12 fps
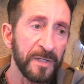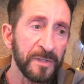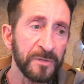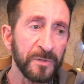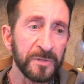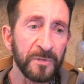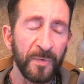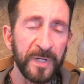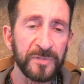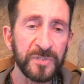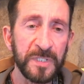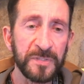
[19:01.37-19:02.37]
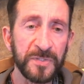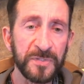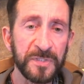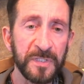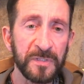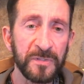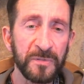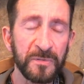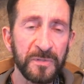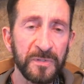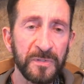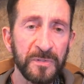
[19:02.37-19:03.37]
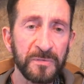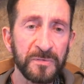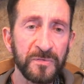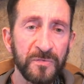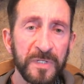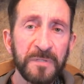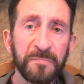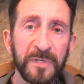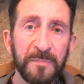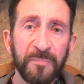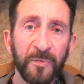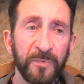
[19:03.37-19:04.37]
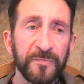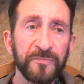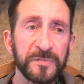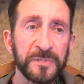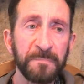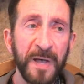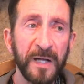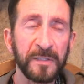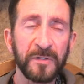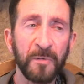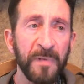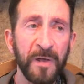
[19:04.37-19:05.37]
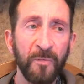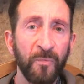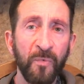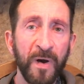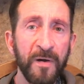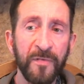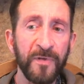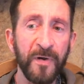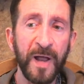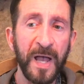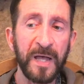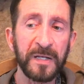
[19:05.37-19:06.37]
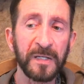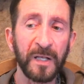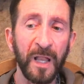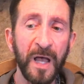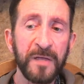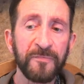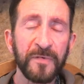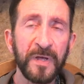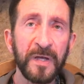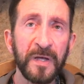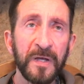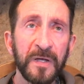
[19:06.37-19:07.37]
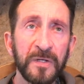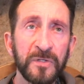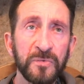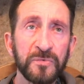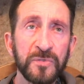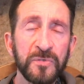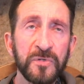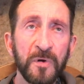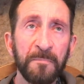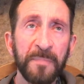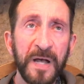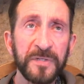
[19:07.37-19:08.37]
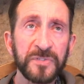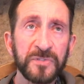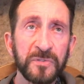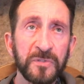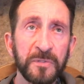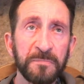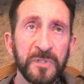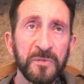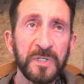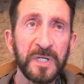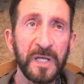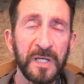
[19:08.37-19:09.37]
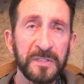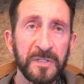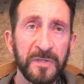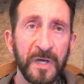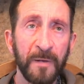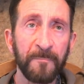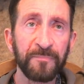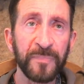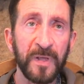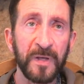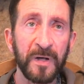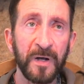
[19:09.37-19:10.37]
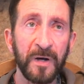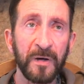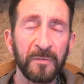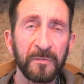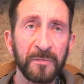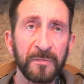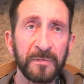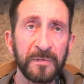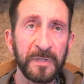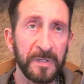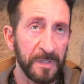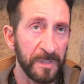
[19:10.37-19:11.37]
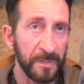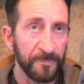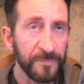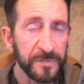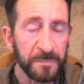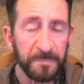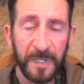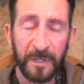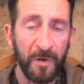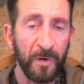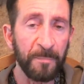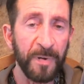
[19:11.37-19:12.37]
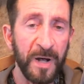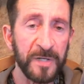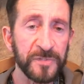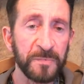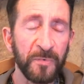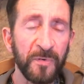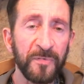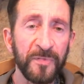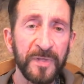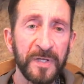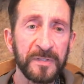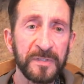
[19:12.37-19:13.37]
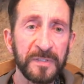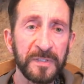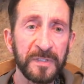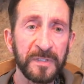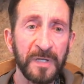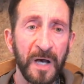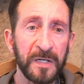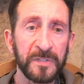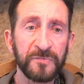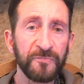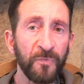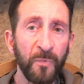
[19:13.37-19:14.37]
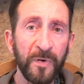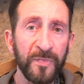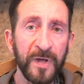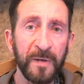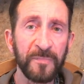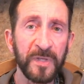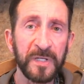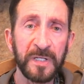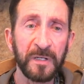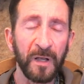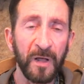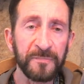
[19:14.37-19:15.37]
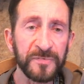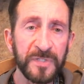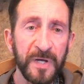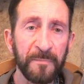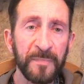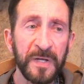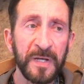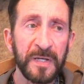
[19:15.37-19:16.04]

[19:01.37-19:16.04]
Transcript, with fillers: you do it the way Jesus did. You, you treat people with respect no matter where they're at in life. You do your best to communicate to them uh, if it's at all possible, that God is for them, that He loves them,